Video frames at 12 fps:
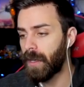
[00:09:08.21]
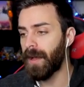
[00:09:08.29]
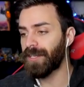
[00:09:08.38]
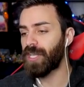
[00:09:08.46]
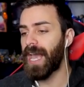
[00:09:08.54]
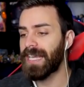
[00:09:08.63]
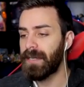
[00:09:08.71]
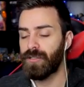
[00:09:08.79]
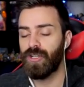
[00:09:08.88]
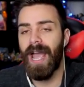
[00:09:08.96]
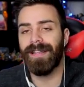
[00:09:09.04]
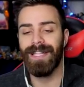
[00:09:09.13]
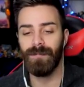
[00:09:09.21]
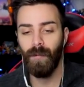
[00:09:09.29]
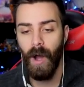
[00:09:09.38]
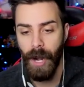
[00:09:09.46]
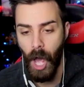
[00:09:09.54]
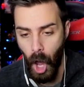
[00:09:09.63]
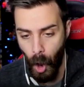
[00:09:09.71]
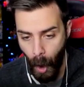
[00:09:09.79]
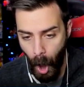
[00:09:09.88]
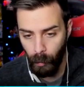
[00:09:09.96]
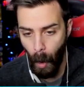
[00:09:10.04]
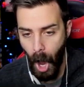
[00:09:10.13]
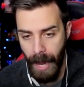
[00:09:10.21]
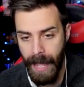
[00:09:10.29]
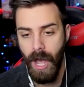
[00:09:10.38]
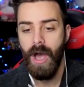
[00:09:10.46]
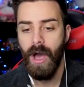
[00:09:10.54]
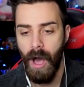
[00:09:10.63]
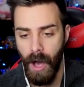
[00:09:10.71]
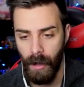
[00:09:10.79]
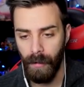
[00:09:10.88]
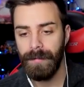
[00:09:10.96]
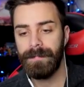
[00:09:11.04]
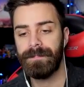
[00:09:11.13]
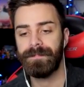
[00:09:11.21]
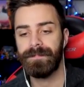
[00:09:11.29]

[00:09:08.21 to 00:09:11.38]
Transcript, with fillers: Come on, chat. Keep track. That's 1-0. 1-0.